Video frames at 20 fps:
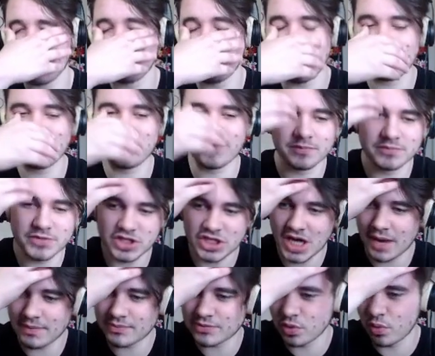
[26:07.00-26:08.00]
up from
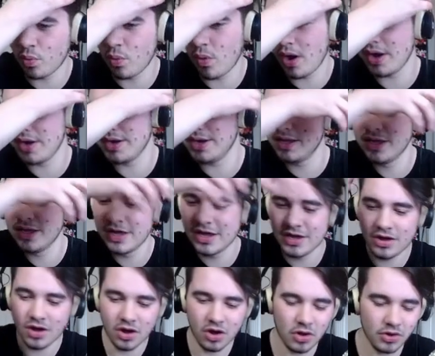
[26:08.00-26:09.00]
chapter one.
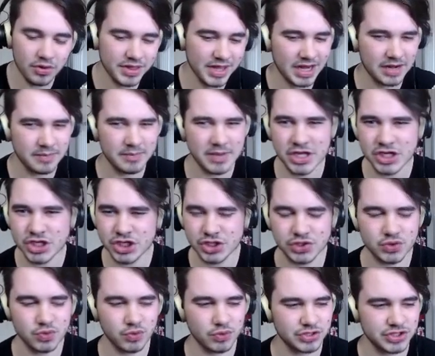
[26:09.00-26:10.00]
All the
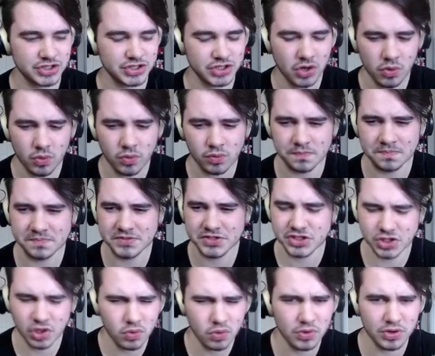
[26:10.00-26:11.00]
animations were so,
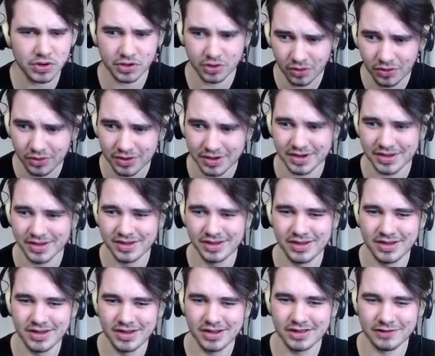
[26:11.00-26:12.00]
so
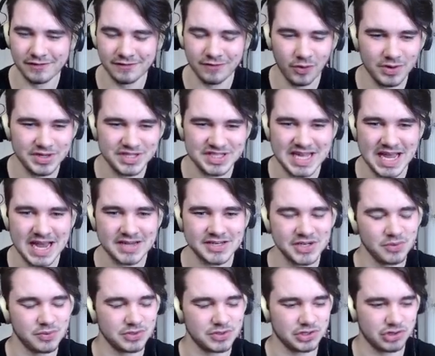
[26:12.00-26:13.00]
good. The voice
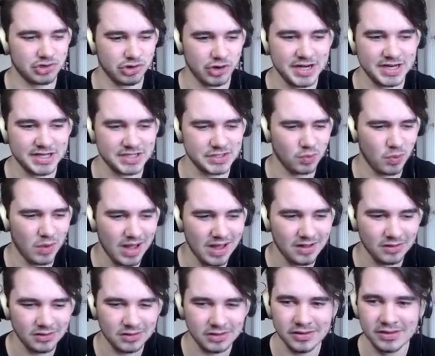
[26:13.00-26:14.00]
acting was great as
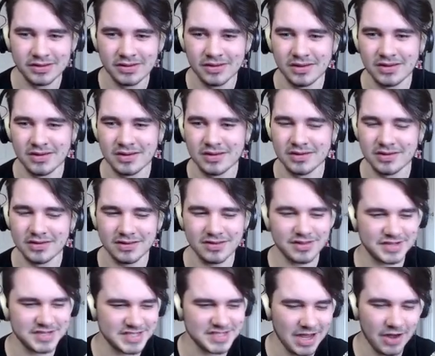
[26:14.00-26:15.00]
well. The
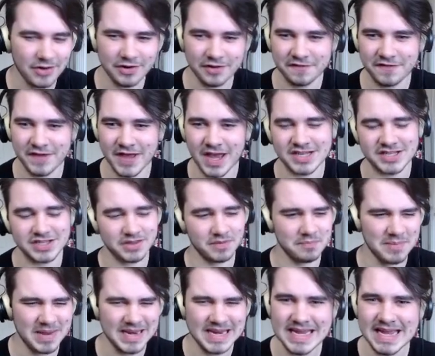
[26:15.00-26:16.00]
sound effects, the
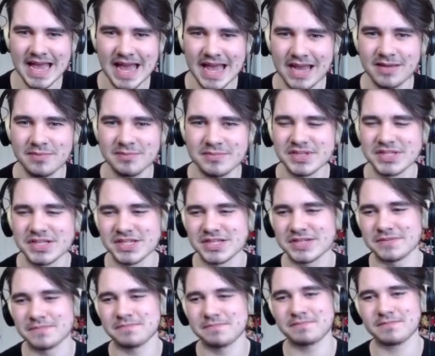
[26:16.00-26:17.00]
mini games.
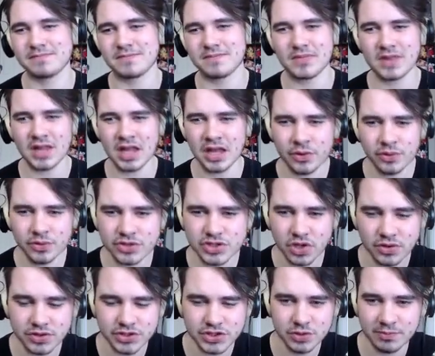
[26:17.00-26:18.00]
It was
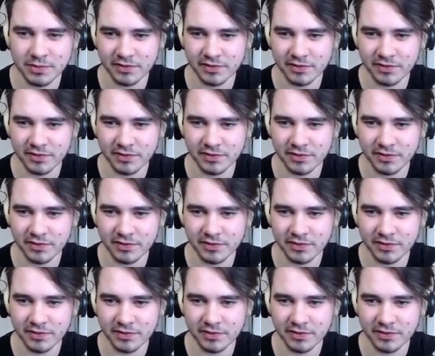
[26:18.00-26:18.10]
all super